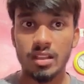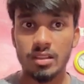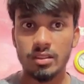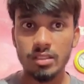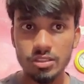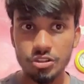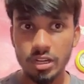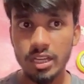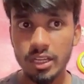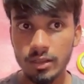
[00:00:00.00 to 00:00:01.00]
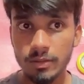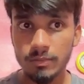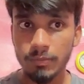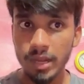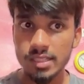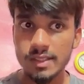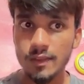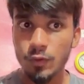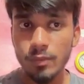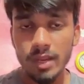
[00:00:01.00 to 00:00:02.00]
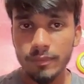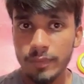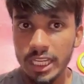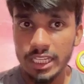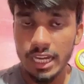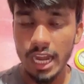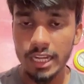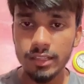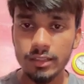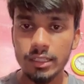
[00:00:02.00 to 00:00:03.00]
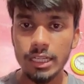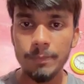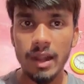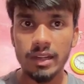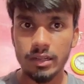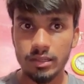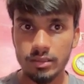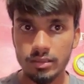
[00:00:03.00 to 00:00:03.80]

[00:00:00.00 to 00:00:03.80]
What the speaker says: This training makes women weak and dependent.